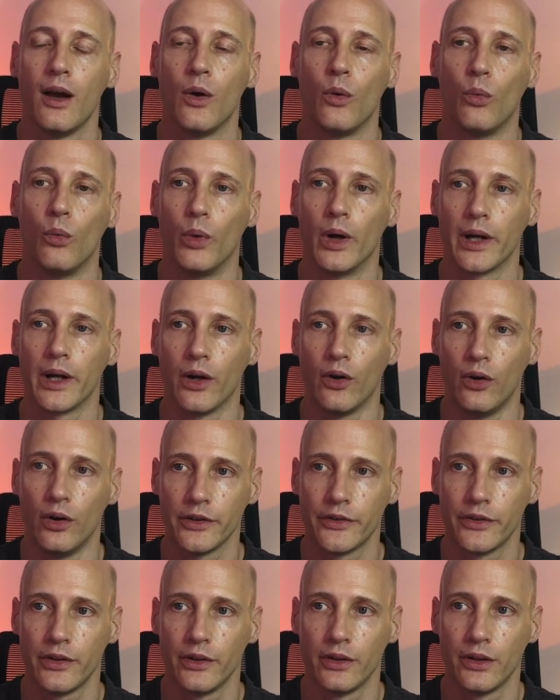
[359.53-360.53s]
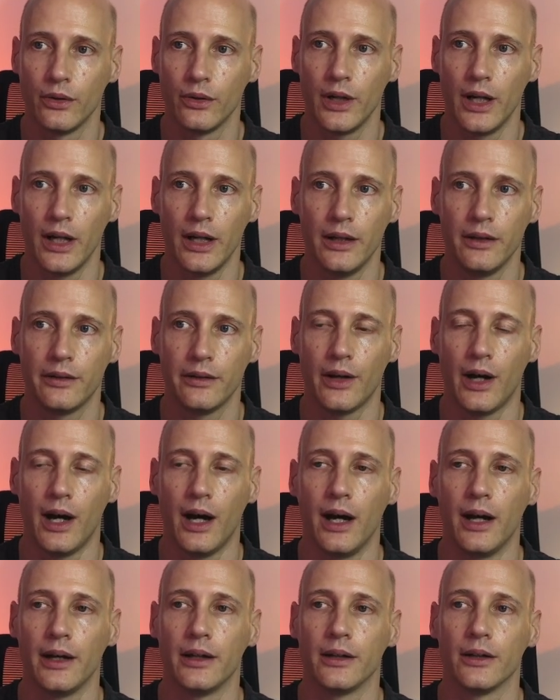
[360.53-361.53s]
What I also do is
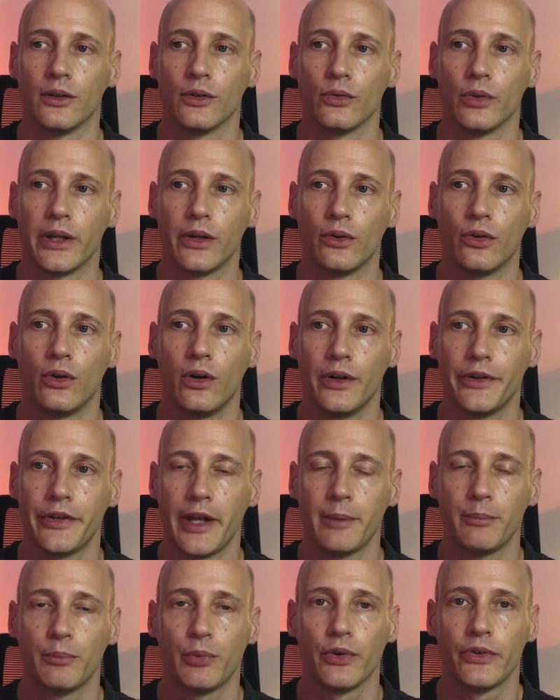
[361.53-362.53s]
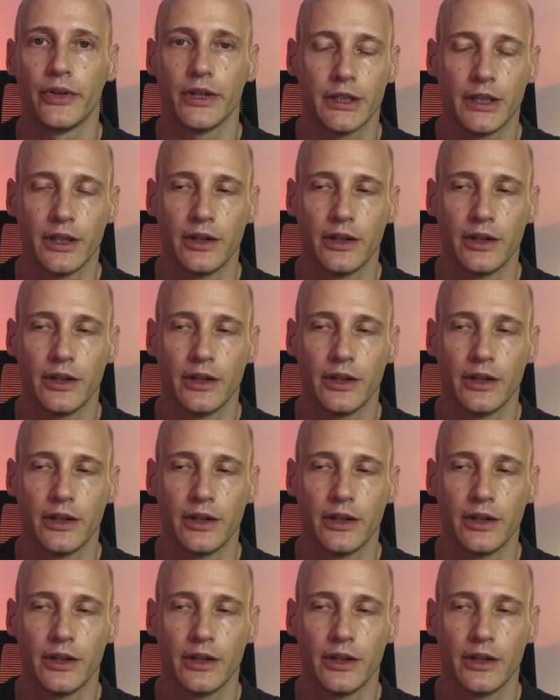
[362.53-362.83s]
I record that position